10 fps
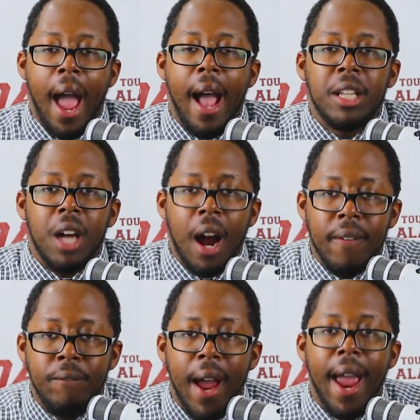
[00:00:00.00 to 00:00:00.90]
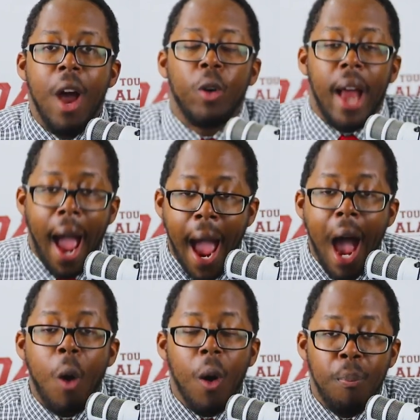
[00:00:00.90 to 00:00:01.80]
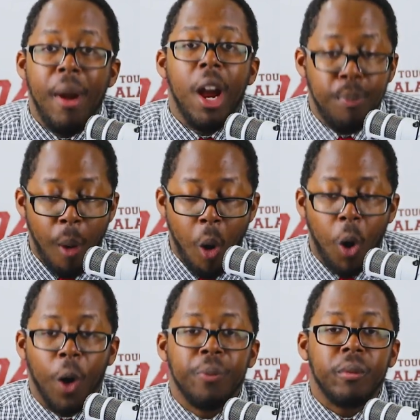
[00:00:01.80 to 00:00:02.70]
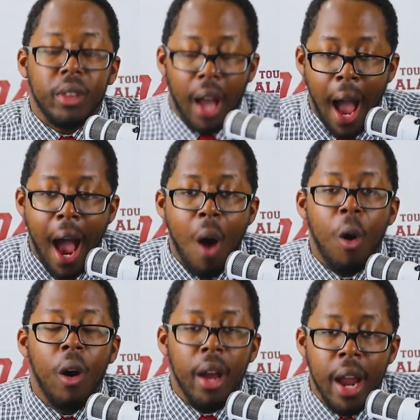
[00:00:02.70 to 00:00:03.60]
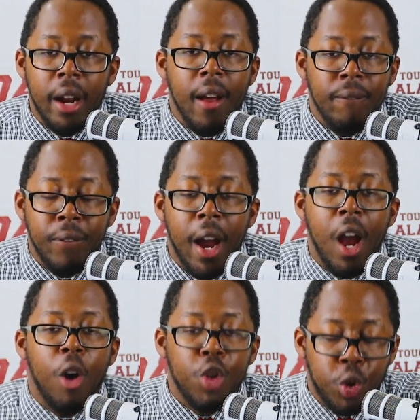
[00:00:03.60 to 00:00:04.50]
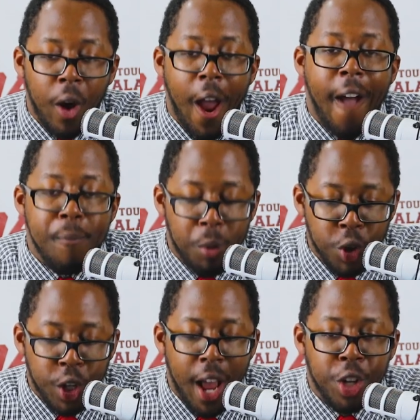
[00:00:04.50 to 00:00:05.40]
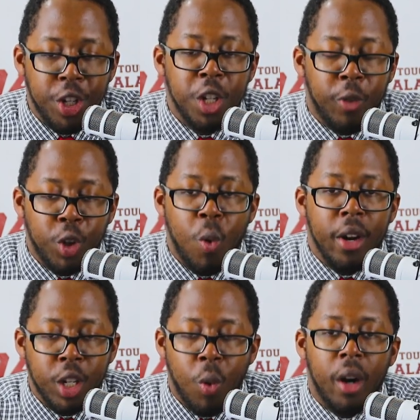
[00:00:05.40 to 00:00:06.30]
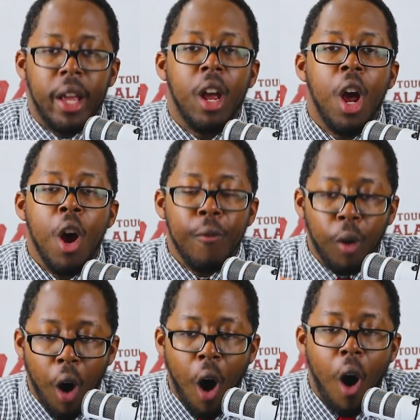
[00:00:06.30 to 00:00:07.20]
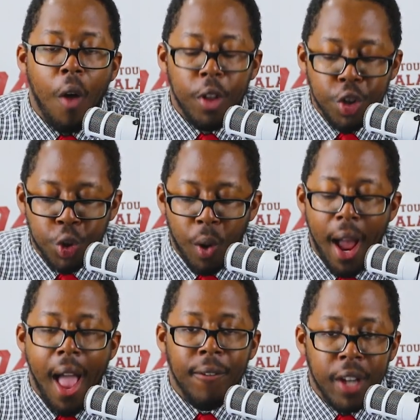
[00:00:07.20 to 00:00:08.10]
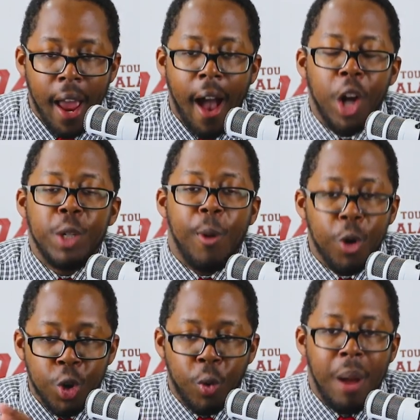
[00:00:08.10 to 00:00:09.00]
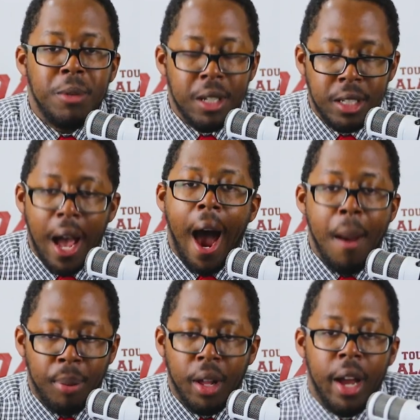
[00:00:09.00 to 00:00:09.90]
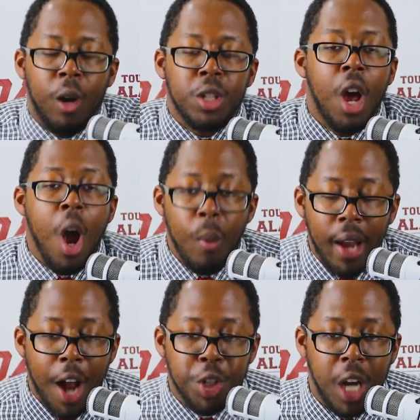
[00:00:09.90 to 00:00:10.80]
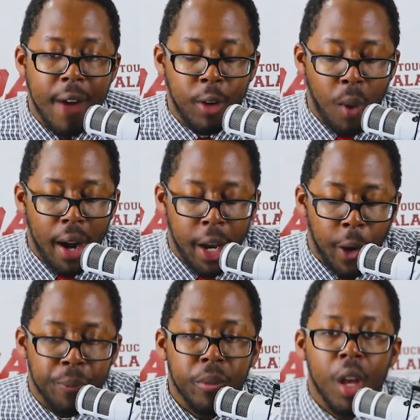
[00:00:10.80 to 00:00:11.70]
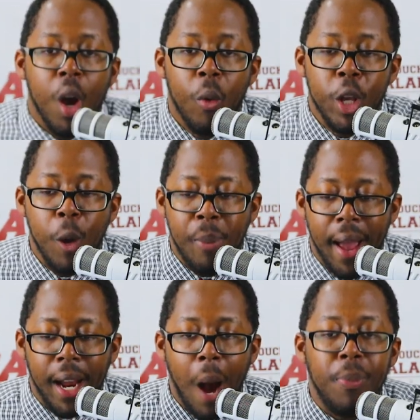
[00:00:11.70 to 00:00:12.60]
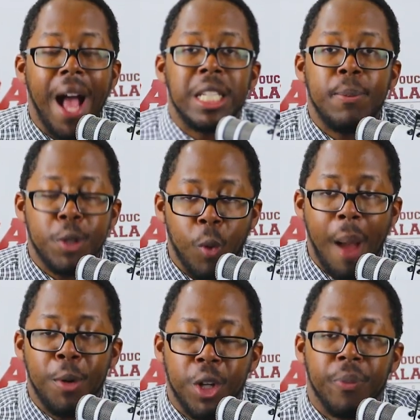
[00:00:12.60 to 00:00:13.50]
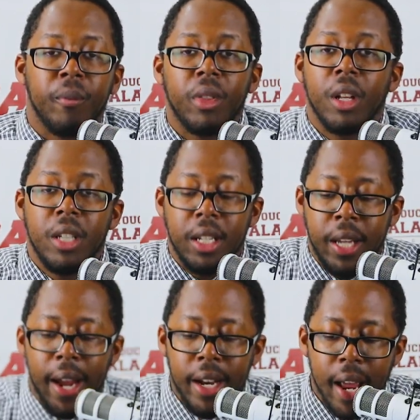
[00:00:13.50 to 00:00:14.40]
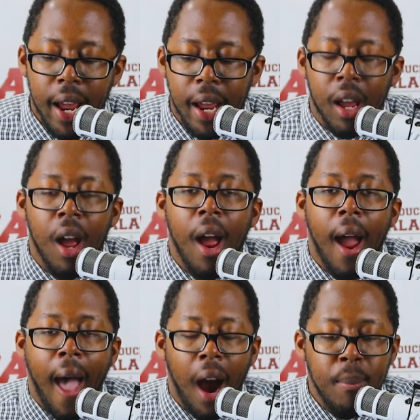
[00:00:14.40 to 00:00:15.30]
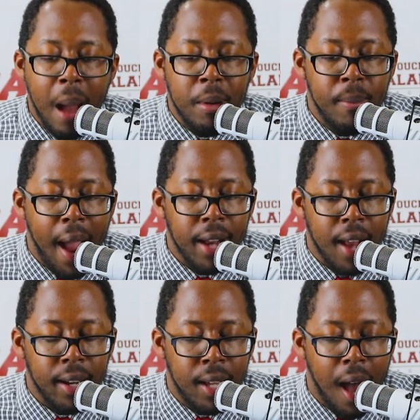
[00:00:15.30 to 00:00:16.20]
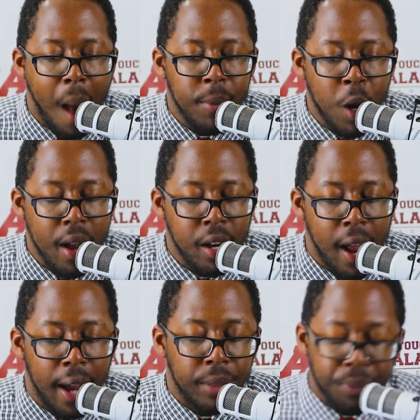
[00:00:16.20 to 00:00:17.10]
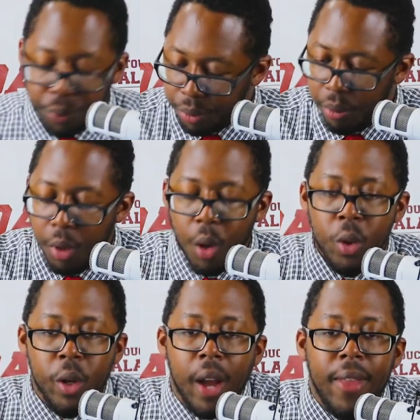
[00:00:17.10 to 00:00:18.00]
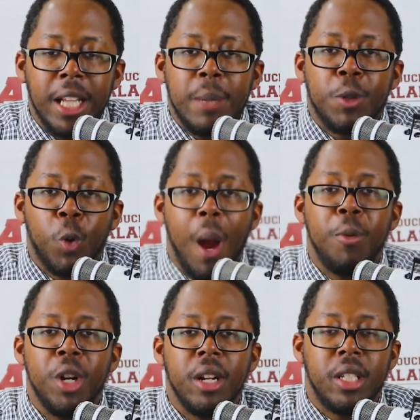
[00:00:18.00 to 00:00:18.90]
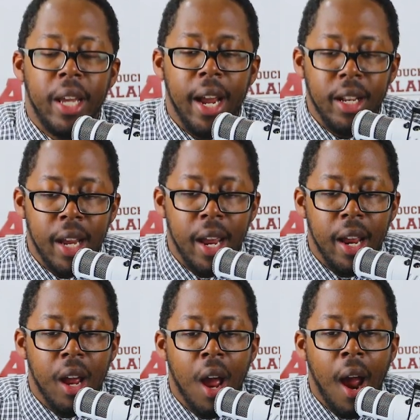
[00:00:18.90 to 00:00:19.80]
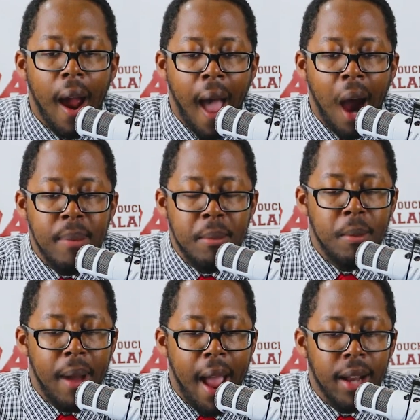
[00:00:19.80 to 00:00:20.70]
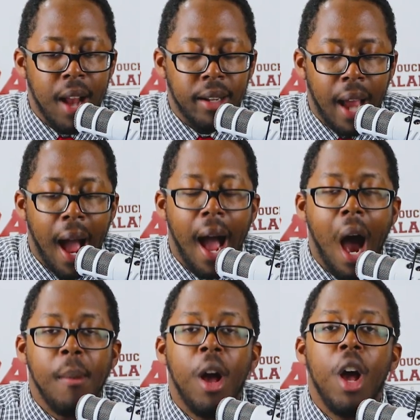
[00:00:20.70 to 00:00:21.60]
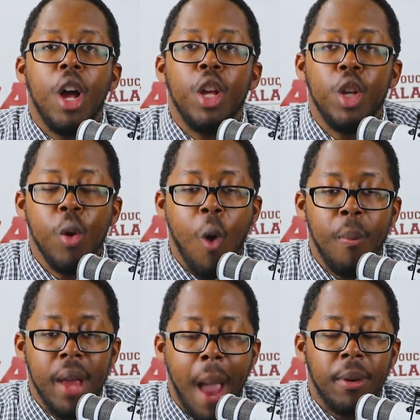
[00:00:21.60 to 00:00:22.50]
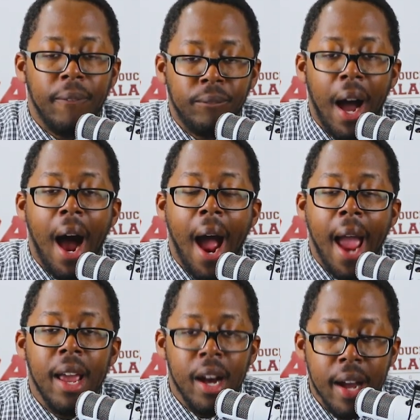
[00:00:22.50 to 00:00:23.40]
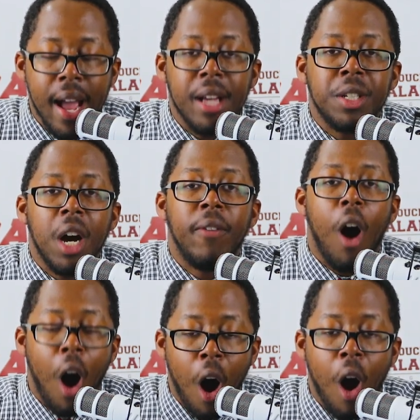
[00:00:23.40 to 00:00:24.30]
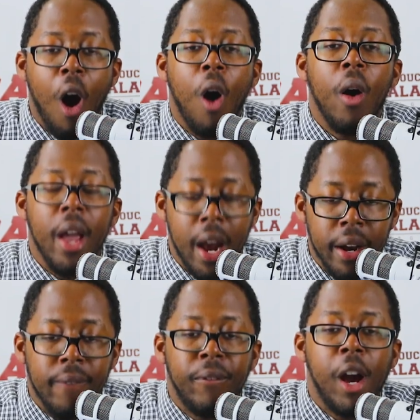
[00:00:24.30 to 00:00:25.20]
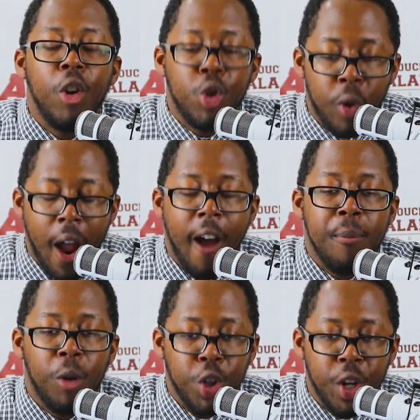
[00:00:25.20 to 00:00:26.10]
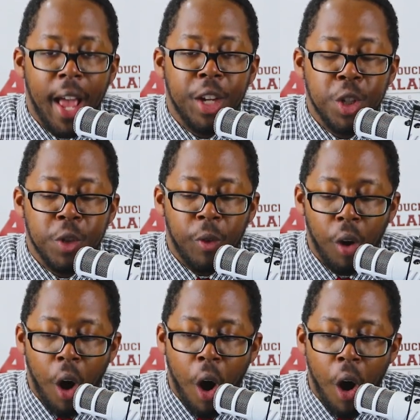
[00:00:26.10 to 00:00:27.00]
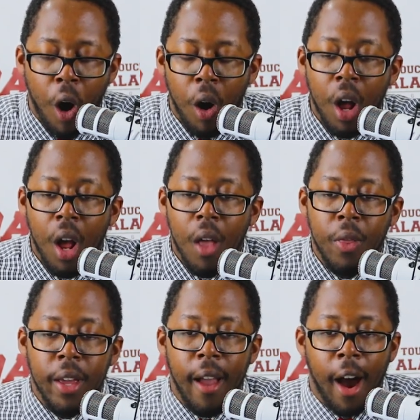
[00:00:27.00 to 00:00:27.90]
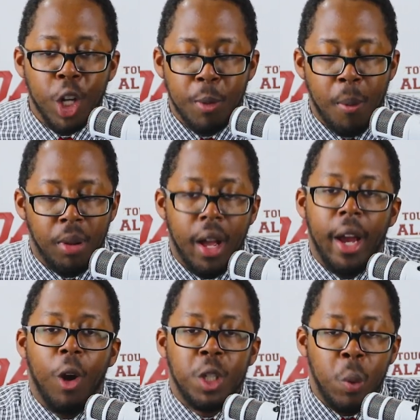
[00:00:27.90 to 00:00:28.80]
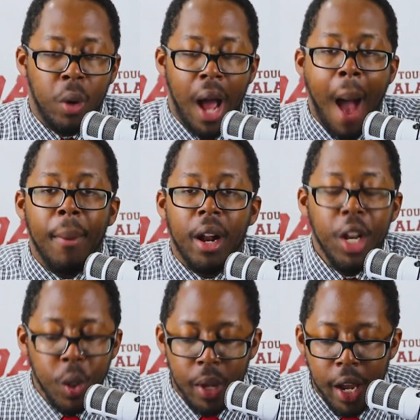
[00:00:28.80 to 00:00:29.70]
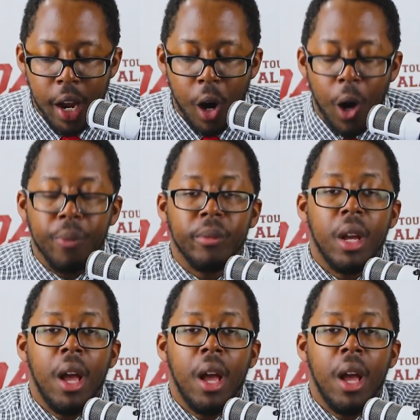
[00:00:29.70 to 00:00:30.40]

has unveiled our big board, our NFL draft projections for 2020 for all the draft-eligible Crimson Tide players. We got you covered right here. When you pick up that subscription to TDAlabamaMag.com, do that today. When you get that subscription to TDAlabamaMag.com, you will be able to find a list of all NFL draft projections for all the eligible players. And what I'm going to do here,